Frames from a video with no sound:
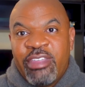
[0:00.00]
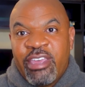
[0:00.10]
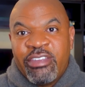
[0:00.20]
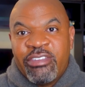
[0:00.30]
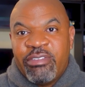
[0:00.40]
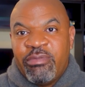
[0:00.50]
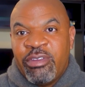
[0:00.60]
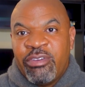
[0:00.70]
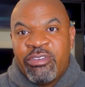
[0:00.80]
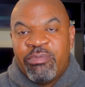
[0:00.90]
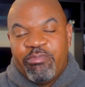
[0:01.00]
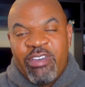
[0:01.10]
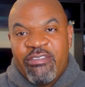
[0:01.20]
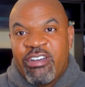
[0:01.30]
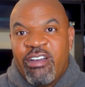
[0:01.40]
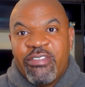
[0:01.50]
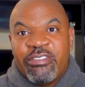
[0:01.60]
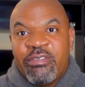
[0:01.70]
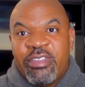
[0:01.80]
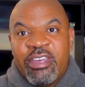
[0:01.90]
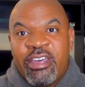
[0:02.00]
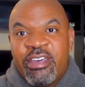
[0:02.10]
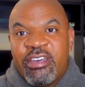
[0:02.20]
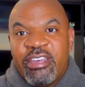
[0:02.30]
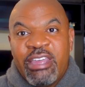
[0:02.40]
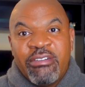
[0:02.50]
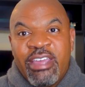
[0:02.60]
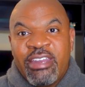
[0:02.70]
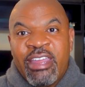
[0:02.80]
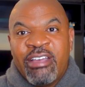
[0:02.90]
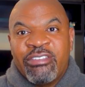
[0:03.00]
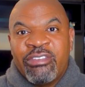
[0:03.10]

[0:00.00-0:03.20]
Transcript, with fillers: They could just, you know, to have a conference over the uh, internet now.